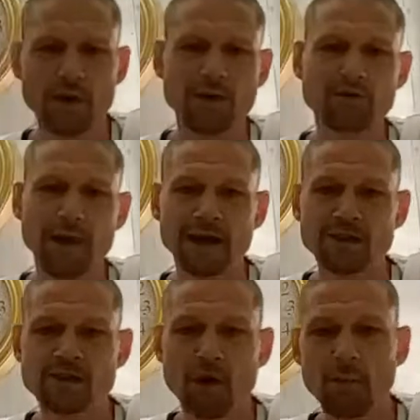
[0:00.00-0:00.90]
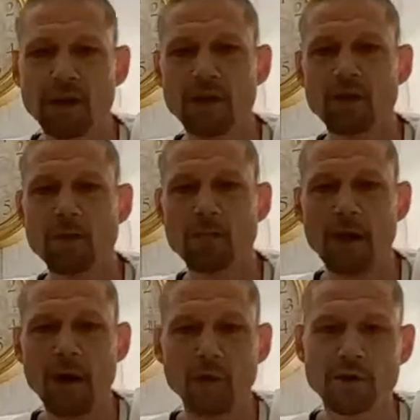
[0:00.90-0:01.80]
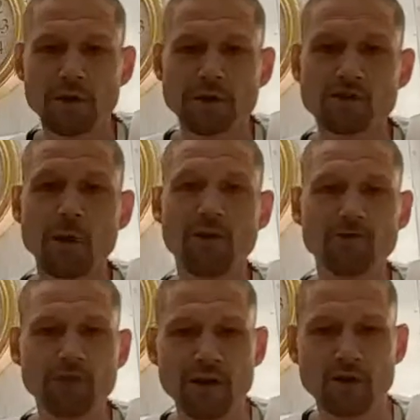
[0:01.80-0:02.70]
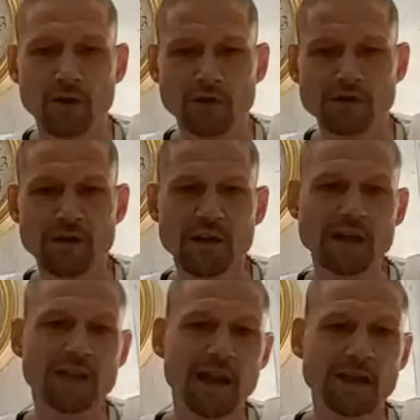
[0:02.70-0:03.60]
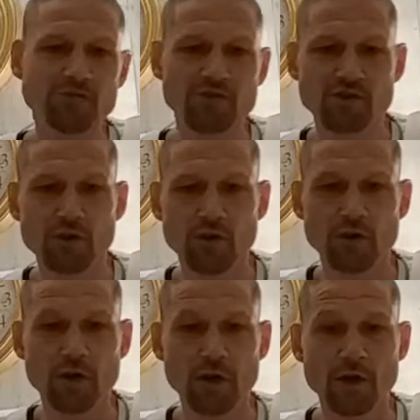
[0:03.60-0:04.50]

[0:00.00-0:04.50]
if man is not being compelled to have recourse as a last resort